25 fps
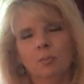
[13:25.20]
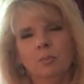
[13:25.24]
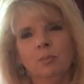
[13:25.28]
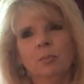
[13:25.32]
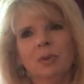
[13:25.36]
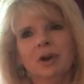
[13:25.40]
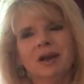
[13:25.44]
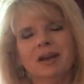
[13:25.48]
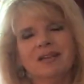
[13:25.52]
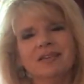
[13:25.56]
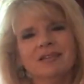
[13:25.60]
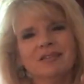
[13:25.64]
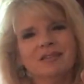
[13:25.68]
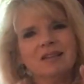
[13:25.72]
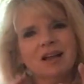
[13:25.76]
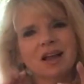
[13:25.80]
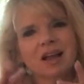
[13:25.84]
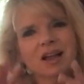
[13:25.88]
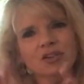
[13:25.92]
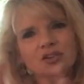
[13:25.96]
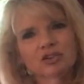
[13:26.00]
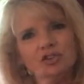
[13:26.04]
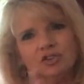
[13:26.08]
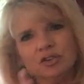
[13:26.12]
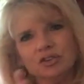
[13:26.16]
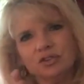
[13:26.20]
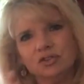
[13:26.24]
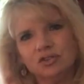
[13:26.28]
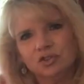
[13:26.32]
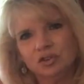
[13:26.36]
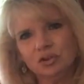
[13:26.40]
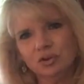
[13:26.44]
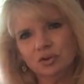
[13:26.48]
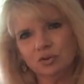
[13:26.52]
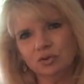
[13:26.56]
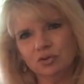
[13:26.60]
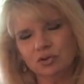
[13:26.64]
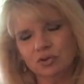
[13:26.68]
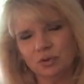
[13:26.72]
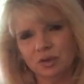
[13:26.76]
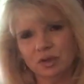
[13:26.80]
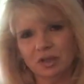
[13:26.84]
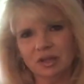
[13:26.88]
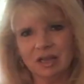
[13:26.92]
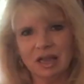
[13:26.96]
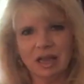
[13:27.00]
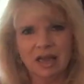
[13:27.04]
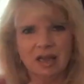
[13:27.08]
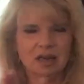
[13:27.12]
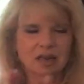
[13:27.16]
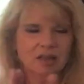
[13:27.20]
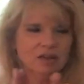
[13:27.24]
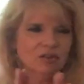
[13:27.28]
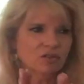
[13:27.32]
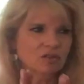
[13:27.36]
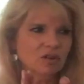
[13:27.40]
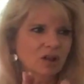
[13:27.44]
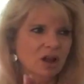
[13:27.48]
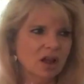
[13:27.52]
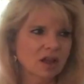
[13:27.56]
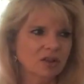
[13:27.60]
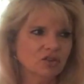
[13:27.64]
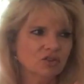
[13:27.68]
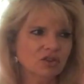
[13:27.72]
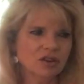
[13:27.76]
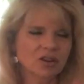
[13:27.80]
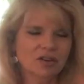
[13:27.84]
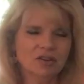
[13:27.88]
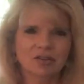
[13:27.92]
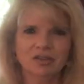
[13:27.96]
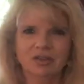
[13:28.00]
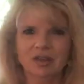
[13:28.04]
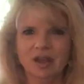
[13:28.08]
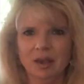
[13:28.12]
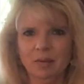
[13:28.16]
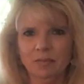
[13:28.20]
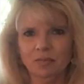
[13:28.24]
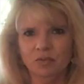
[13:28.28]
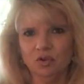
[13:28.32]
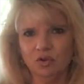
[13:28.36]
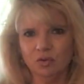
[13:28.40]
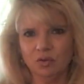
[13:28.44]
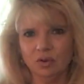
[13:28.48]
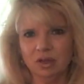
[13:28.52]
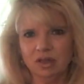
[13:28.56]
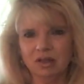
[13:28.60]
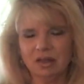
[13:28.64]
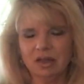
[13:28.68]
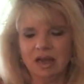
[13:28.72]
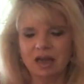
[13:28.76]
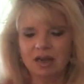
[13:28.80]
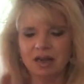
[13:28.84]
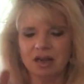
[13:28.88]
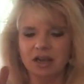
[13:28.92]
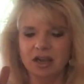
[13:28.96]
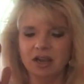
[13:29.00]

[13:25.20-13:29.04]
But it's not just you doing that, and it's not just them doing that.